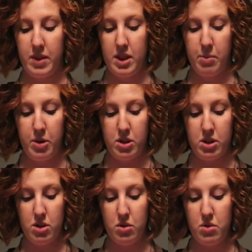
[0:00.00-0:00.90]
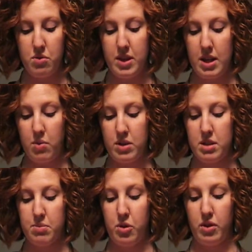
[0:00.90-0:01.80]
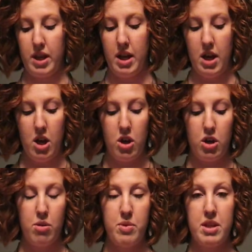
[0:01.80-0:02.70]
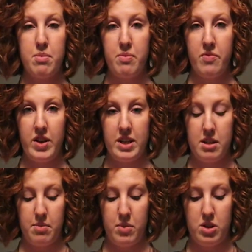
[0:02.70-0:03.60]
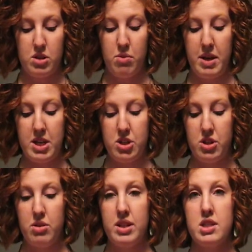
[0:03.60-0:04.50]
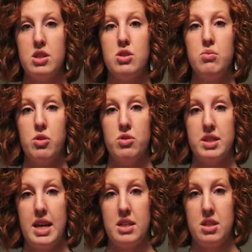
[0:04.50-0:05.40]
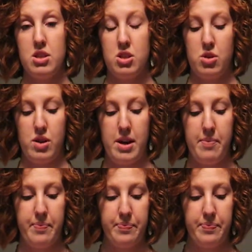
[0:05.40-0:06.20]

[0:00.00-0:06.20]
The person who you think was the bully could be the victim, so make sure you listen to both sides of the story.